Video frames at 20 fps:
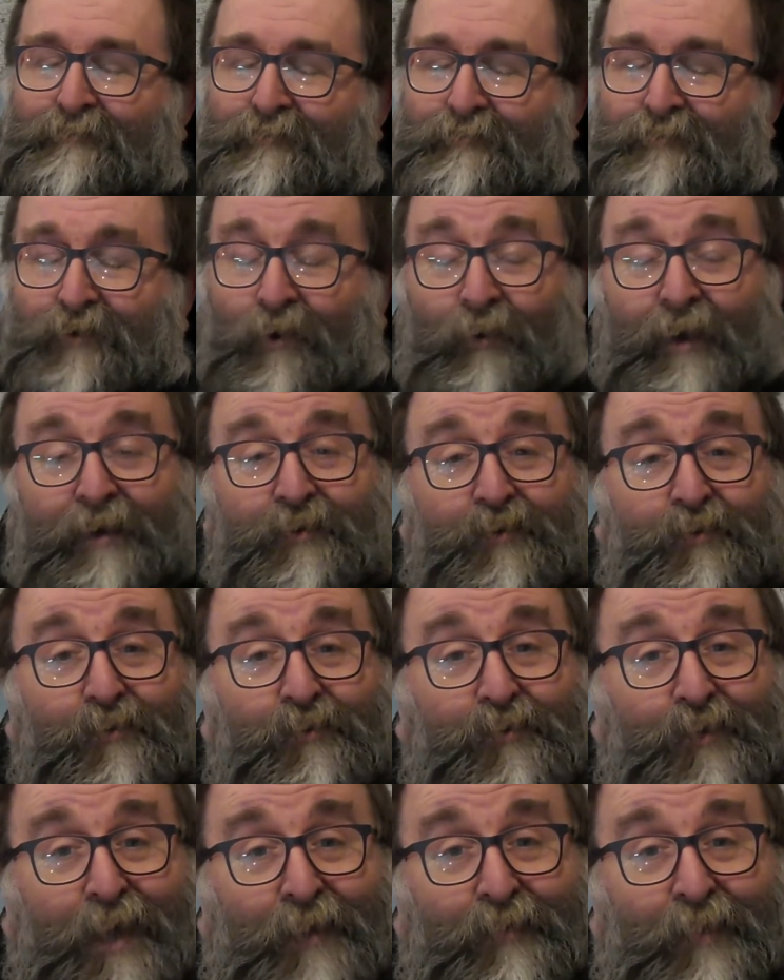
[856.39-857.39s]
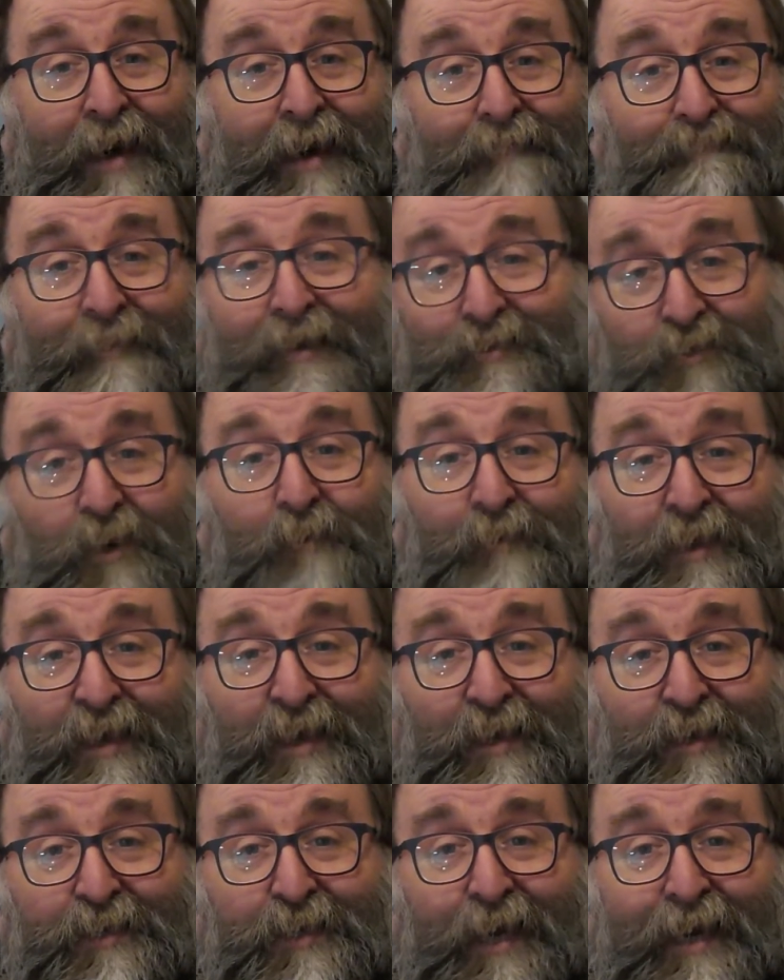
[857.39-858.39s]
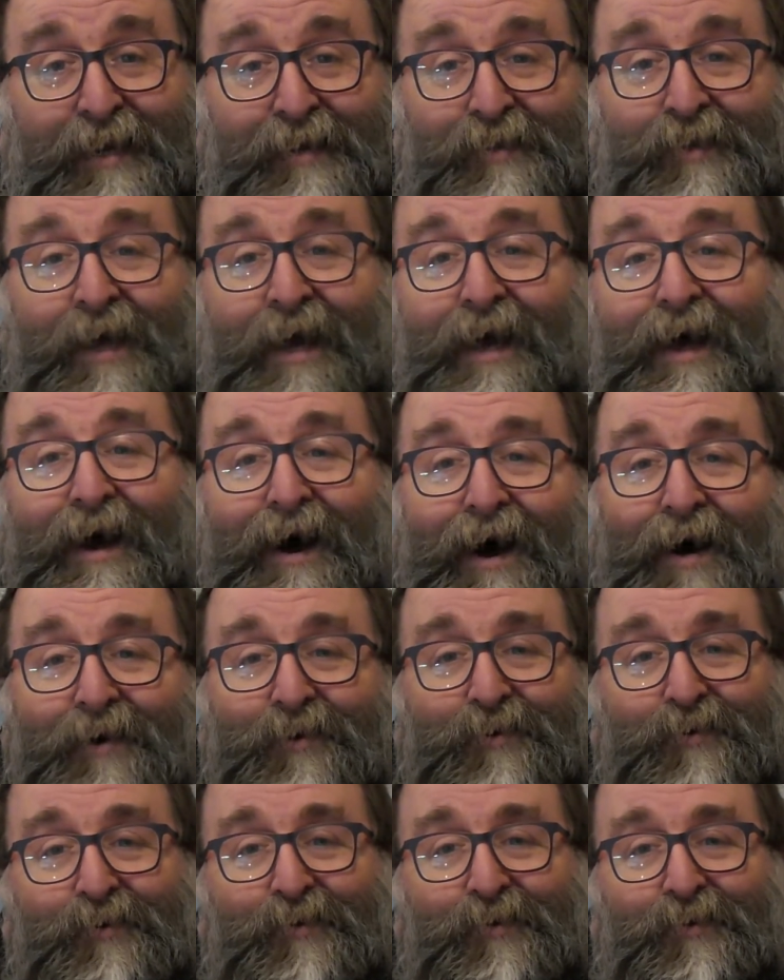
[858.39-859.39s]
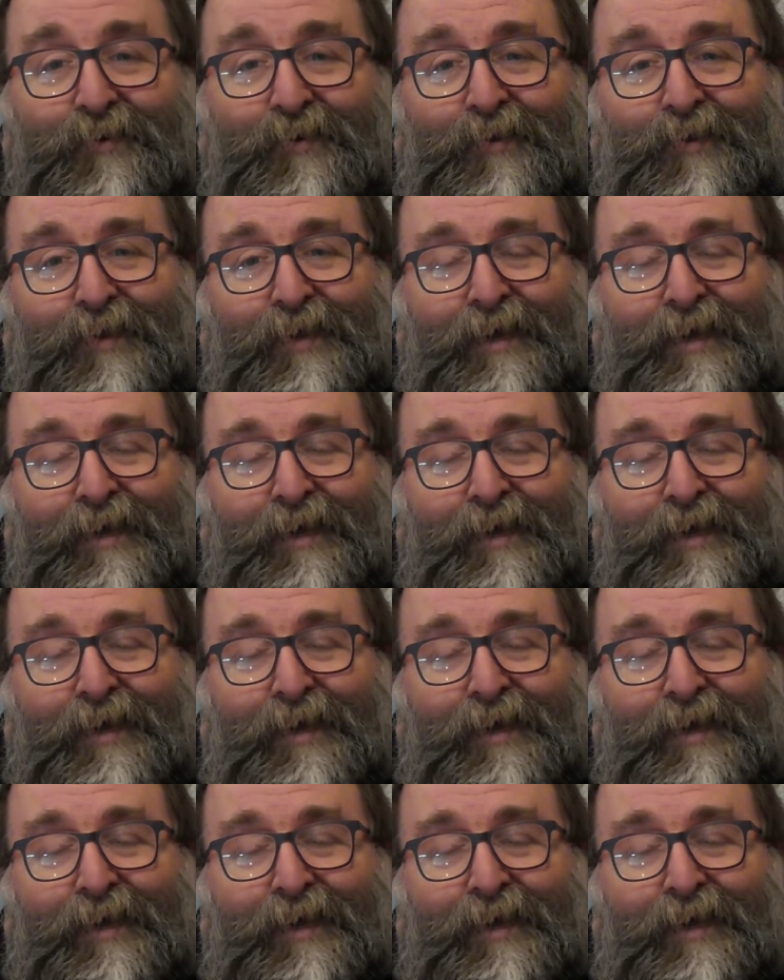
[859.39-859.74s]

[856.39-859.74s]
Sorry, I shouldn't have said that. That's coming in a second. I shouldn't.